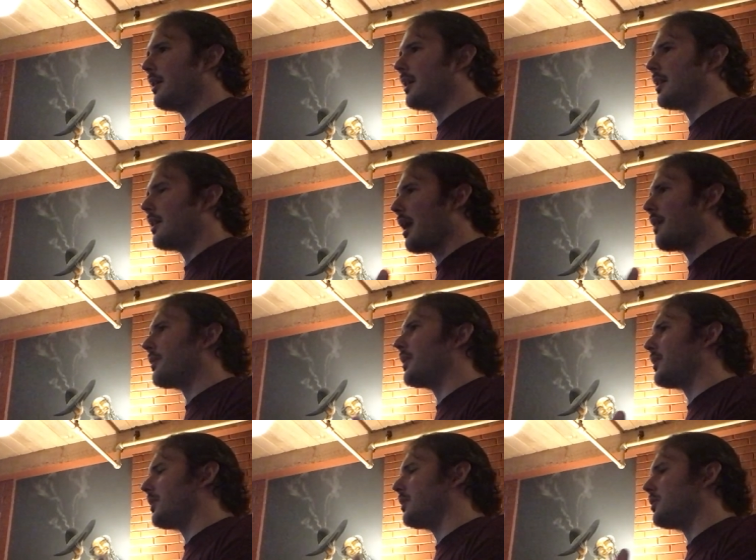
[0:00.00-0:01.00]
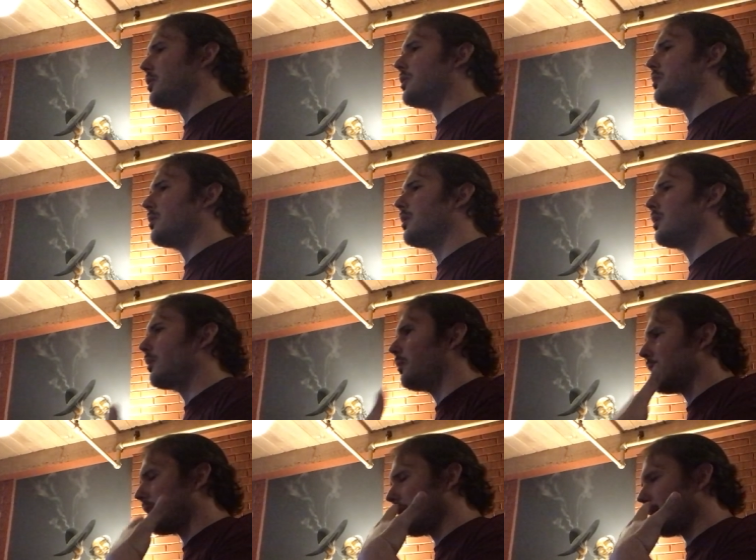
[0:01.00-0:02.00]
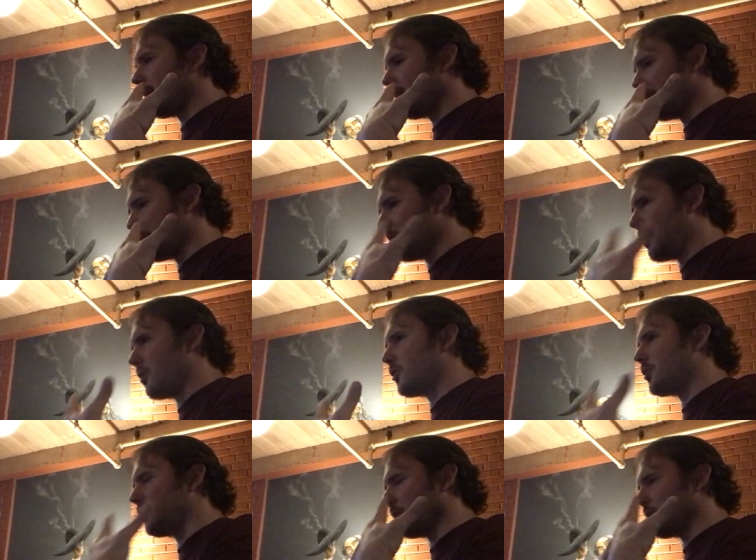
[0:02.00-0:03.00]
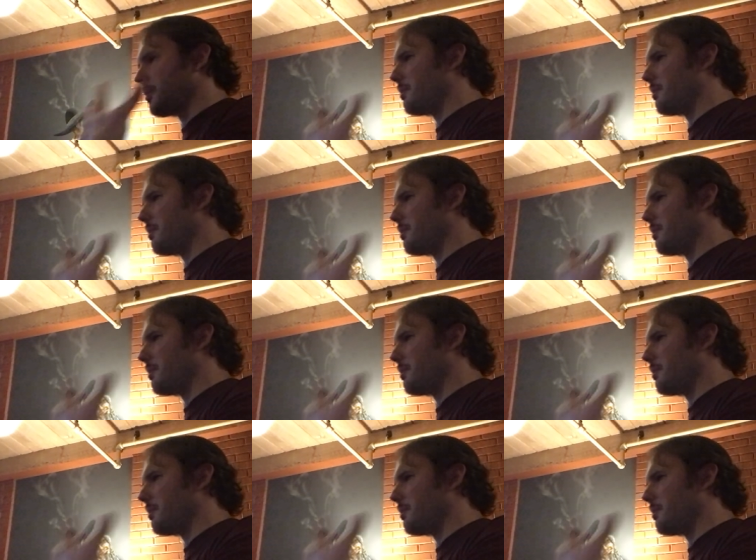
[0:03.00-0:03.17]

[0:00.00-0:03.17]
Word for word: It had everything to do with his emotional,